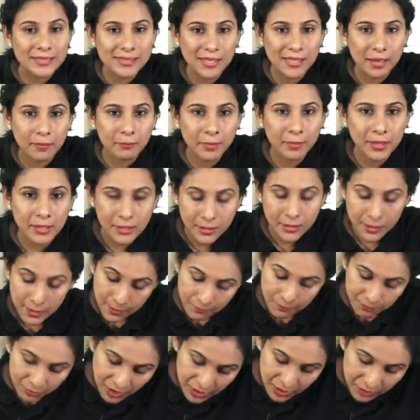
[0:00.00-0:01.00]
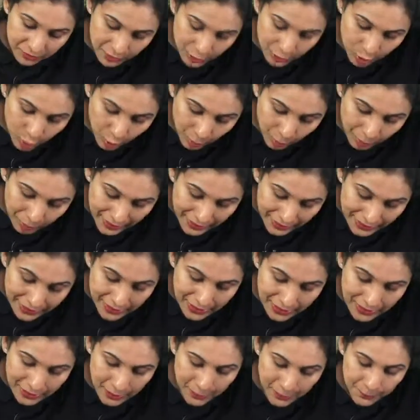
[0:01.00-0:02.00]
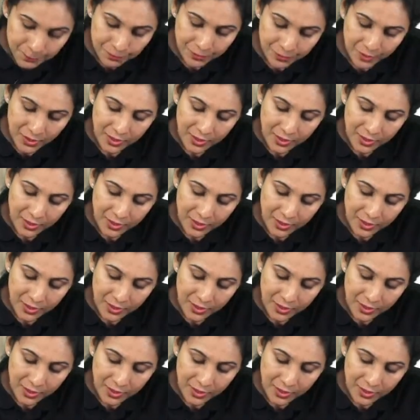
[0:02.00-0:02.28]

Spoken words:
segment, it will go medially,